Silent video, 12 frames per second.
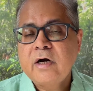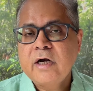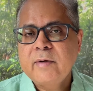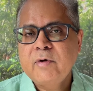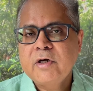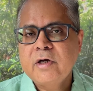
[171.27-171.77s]

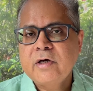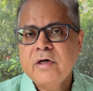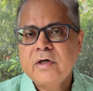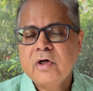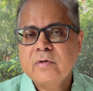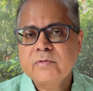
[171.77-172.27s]
limited
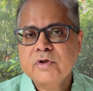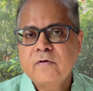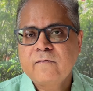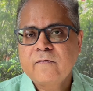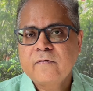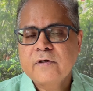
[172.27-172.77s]
in terms
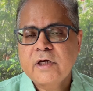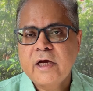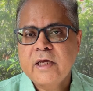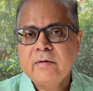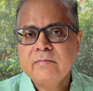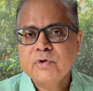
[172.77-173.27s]
of
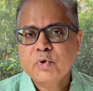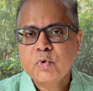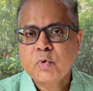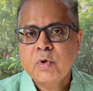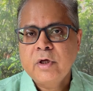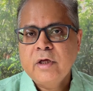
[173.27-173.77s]
time,
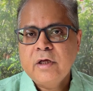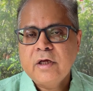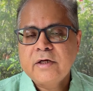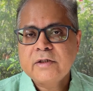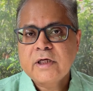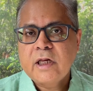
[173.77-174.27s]
so
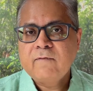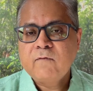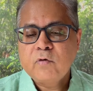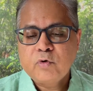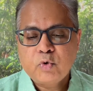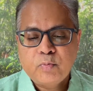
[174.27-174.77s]
it's helpful to